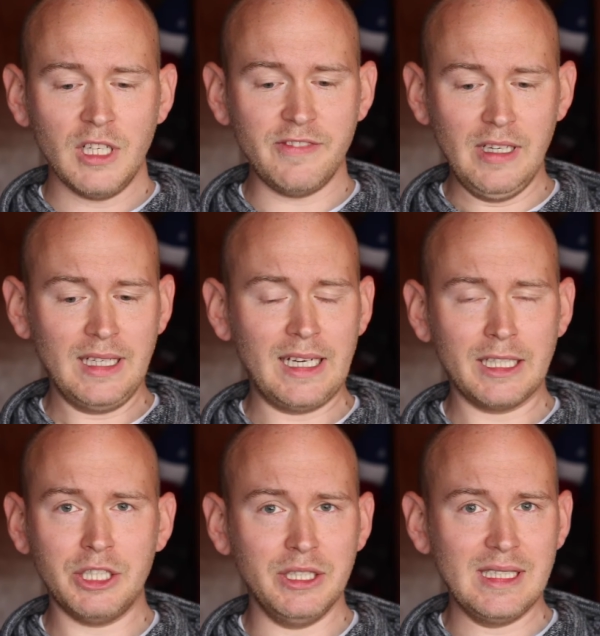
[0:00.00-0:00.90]
I felt like I
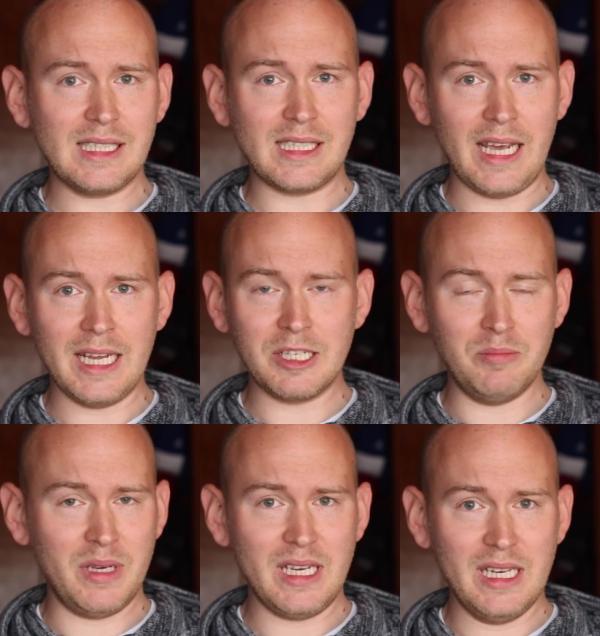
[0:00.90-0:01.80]
couldn't stand
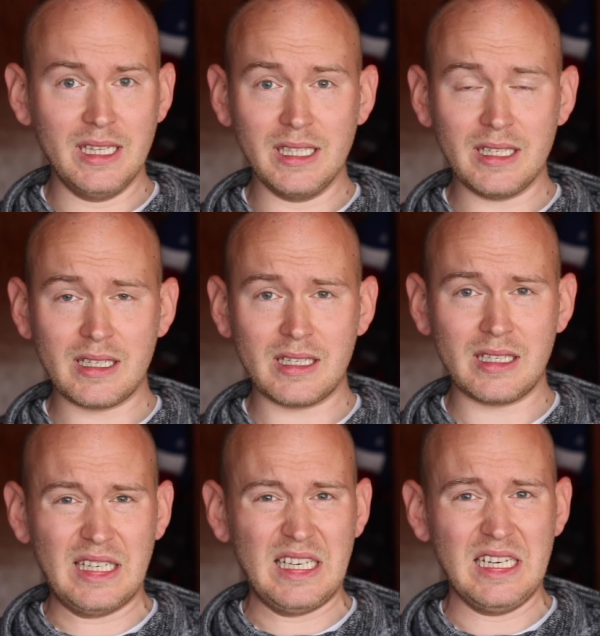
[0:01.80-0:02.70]
to be in this
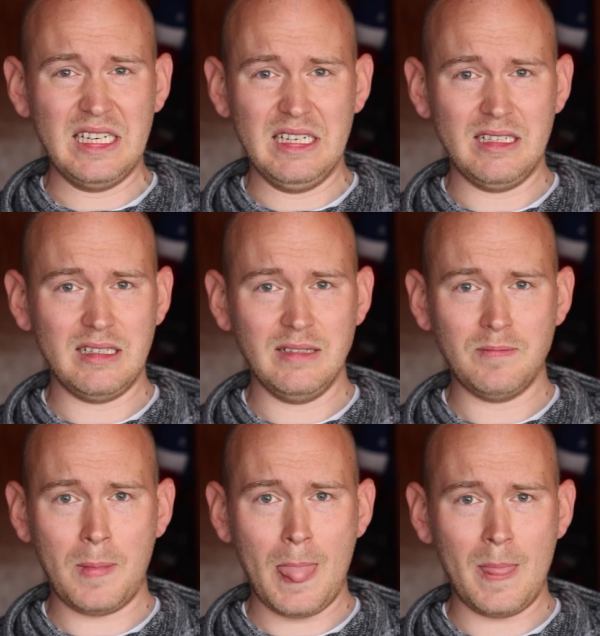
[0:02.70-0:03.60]
skin
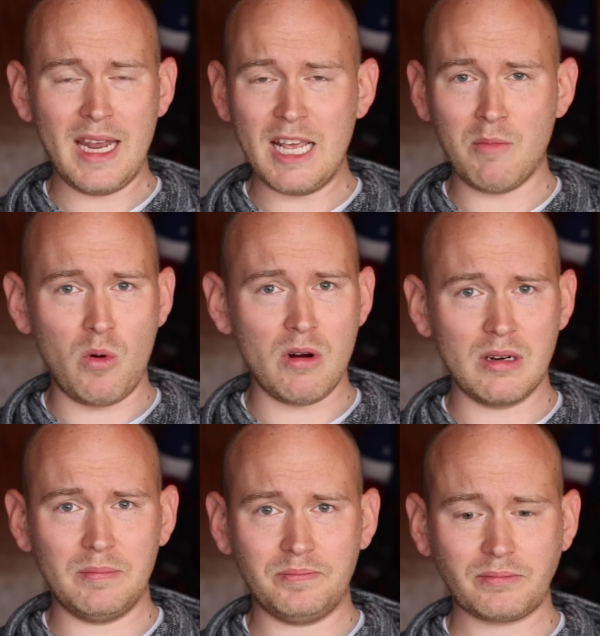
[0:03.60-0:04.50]
anymore.